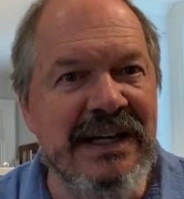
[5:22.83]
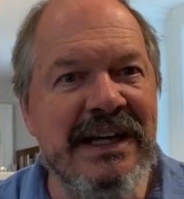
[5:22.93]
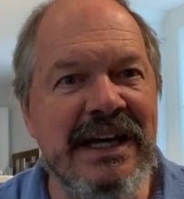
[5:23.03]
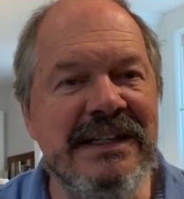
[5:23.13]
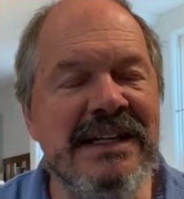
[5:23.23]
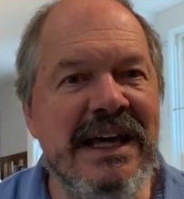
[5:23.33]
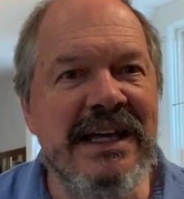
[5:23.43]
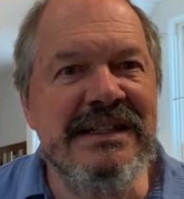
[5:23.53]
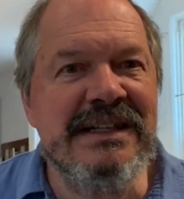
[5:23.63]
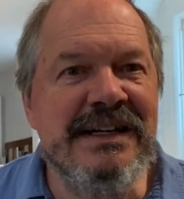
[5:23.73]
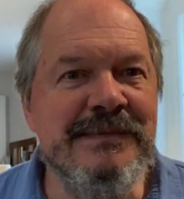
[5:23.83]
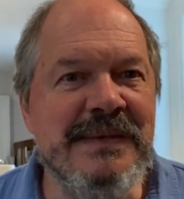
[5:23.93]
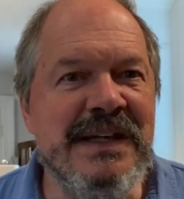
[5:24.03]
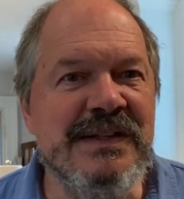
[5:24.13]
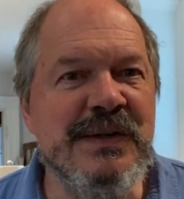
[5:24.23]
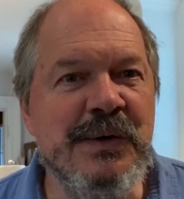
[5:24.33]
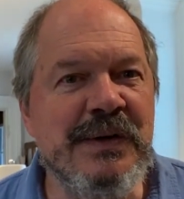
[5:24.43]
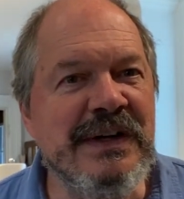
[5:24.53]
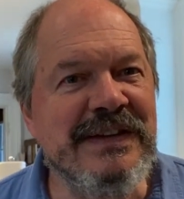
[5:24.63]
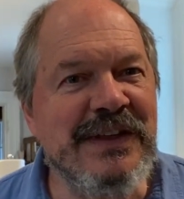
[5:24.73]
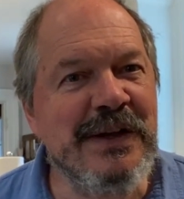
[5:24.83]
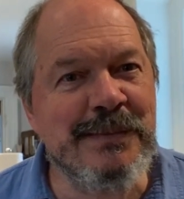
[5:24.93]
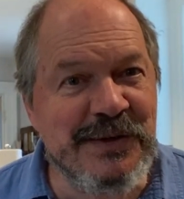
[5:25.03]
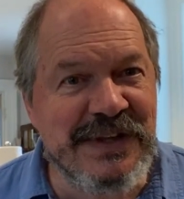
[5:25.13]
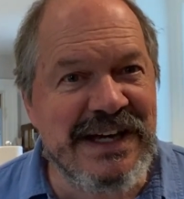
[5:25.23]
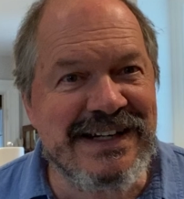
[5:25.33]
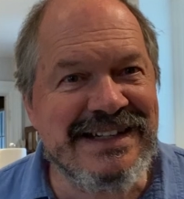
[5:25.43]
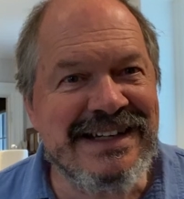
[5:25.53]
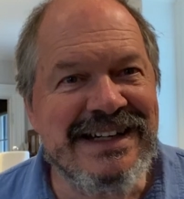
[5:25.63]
And so I thought about that